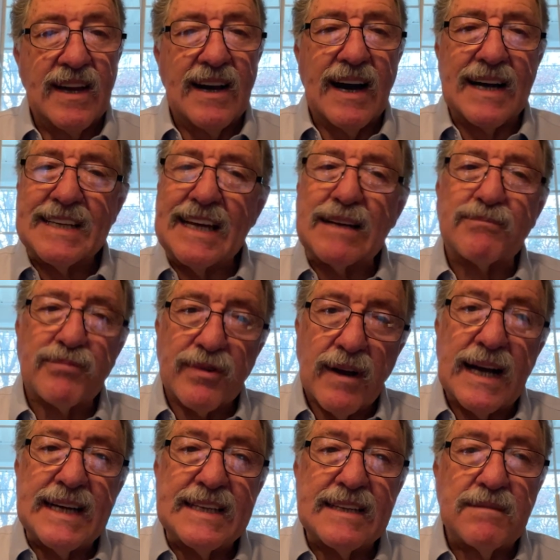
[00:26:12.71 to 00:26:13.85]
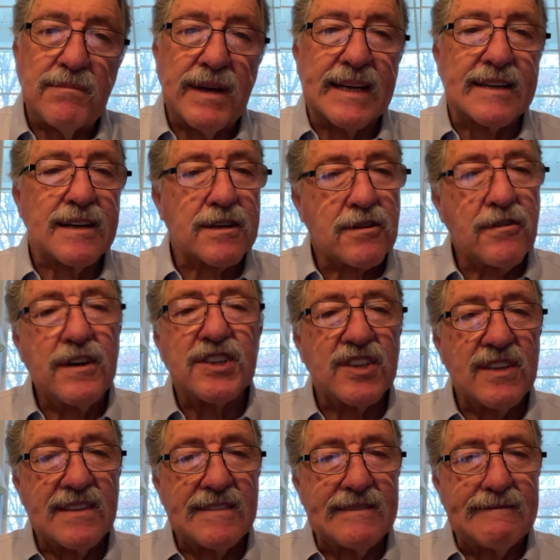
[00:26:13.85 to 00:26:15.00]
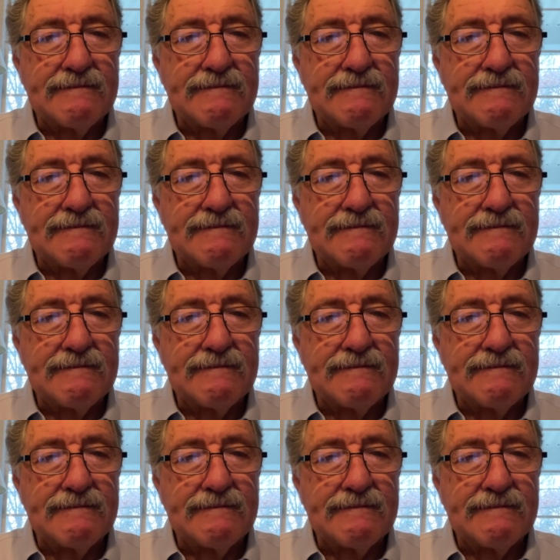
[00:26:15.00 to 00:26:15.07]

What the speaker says: I take pride in being a Christian.